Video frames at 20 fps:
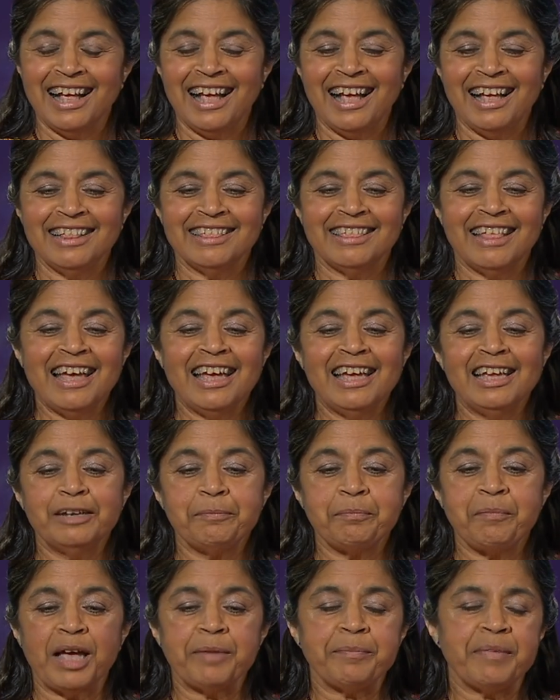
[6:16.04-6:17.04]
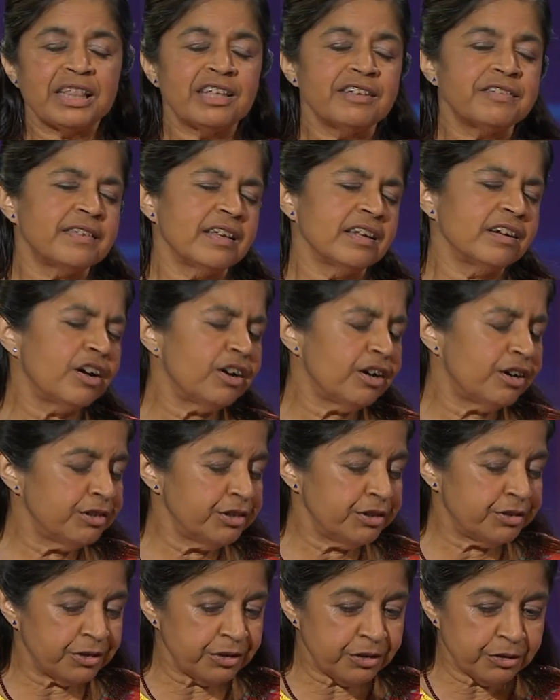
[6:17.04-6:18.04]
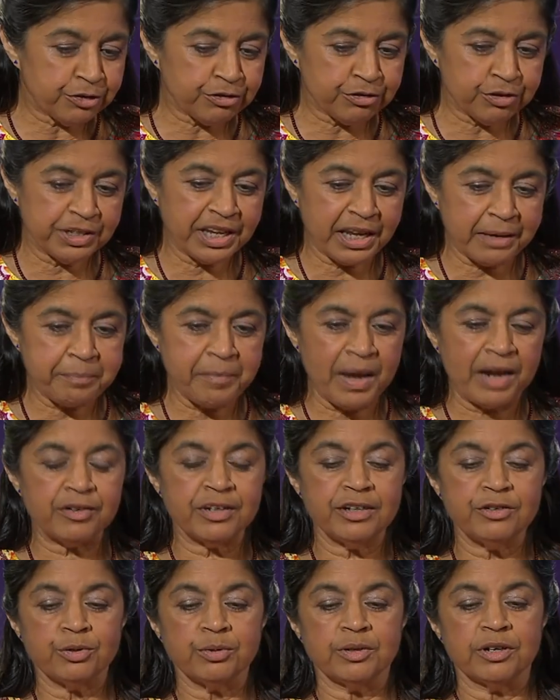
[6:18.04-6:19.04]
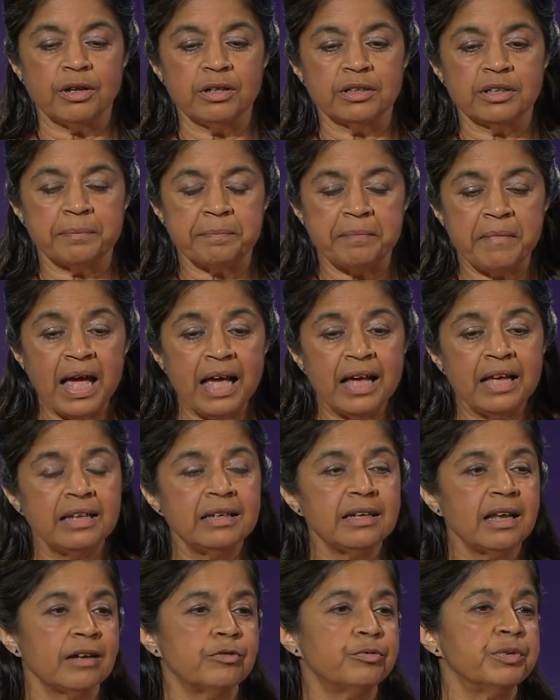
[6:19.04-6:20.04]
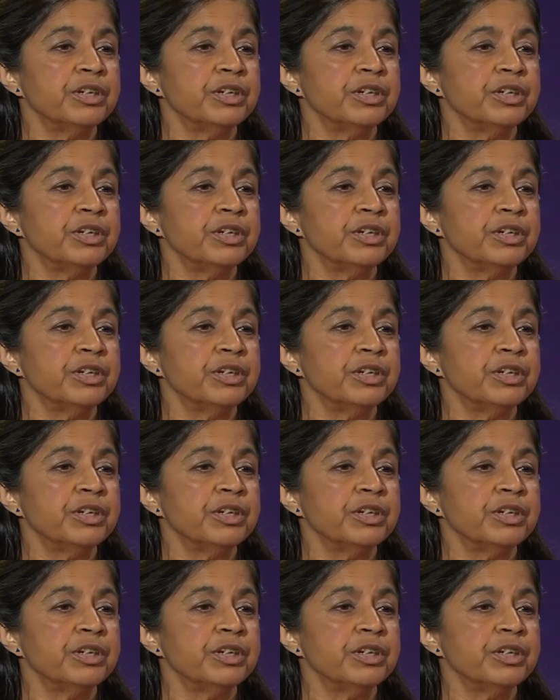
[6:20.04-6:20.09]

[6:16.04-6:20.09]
And then my mother said, oh, you should get married to an older man, a